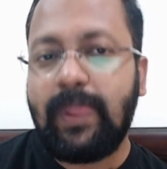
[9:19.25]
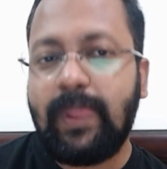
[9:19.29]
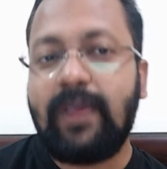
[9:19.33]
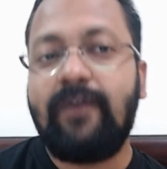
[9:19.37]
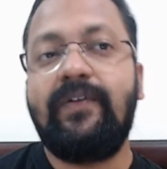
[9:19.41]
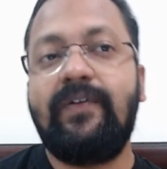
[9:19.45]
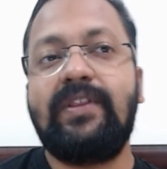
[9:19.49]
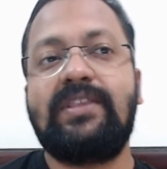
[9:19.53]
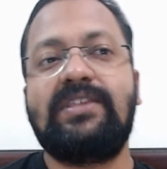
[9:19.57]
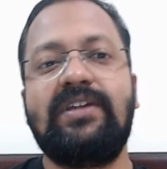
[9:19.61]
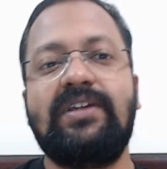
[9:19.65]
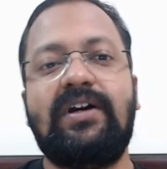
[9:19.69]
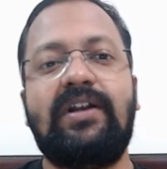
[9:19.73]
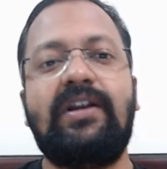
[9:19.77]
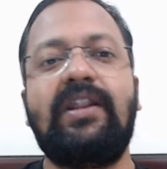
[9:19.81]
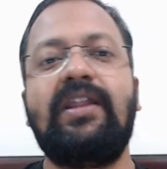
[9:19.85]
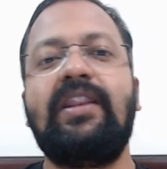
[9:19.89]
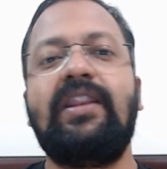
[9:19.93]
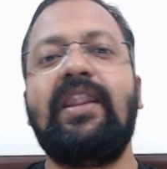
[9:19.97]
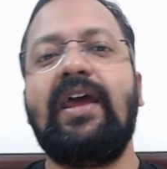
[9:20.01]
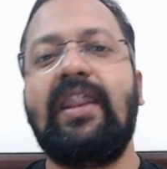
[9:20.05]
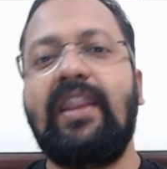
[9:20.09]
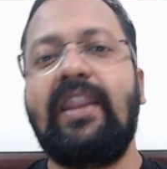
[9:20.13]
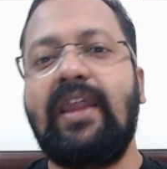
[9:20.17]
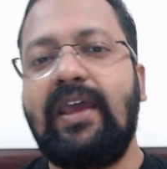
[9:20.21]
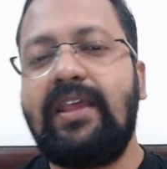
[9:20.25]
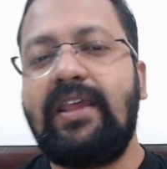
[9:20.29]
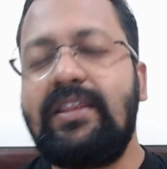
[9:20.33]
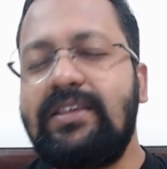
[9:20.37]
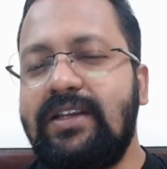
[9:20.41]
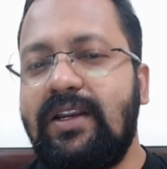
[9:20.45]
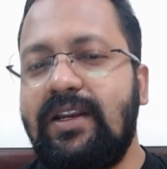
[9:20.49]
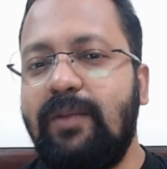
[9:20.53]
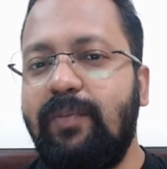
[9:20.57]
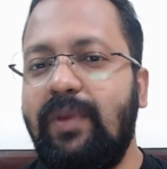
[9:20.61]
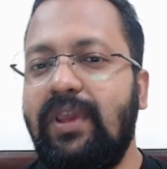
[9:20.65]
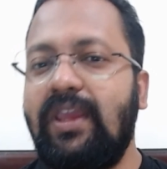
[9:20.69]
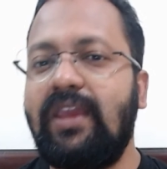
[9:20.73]
With certain anions
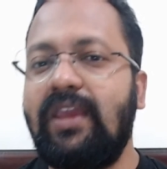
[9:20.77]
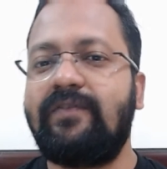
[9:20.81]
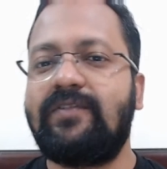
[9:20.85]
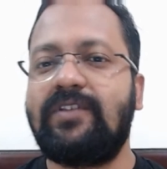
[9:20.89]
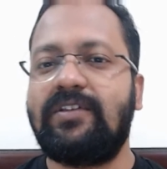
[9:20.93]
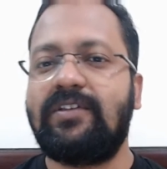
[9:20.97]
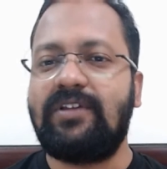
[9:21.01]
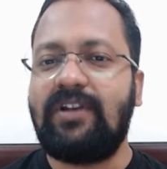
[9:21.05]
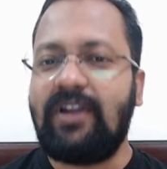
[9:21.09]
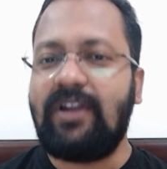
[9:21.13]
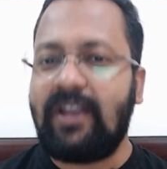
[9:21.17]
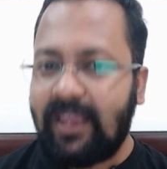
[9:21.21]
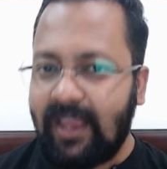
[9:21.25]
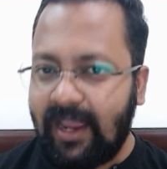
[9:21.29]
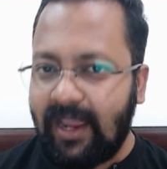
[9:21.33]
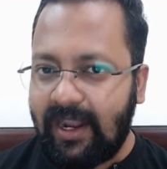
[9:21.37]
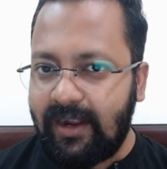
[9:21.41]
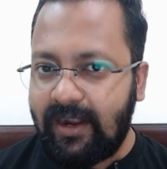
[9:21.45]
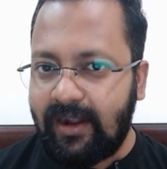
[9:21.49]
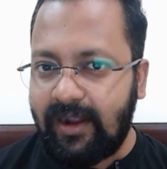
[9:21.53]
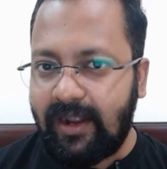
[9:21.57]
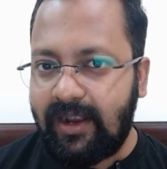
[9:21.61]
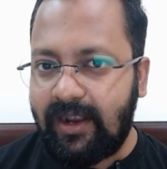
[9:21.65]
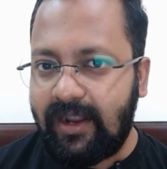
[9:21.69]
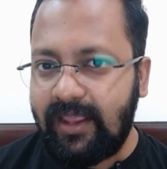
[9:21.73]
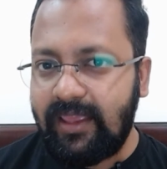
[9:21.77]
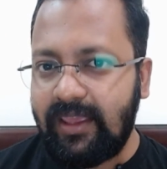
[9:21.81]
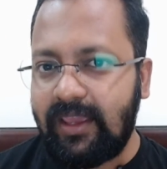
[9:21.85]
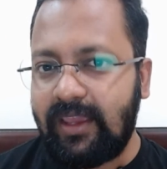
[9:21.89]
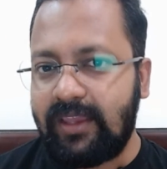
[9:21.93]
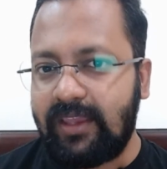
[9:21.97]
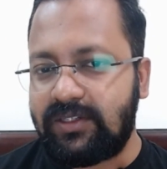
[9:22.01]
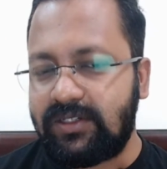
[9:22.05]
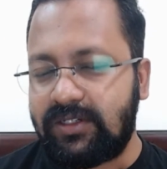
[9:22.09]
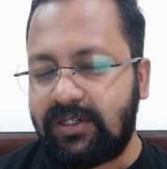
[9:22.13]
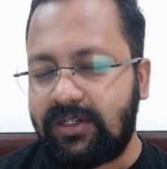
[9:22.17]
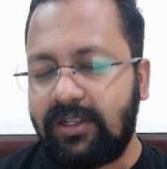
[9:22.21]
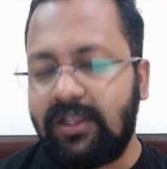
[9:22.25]
it behaves as a dehydrating
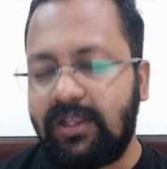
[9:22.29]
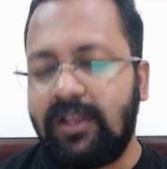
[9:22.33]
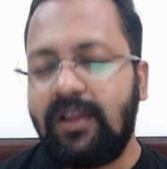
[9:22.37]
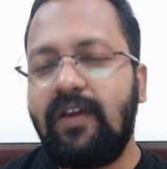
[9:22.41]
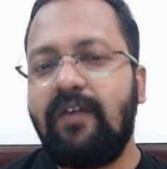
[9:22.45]
agent.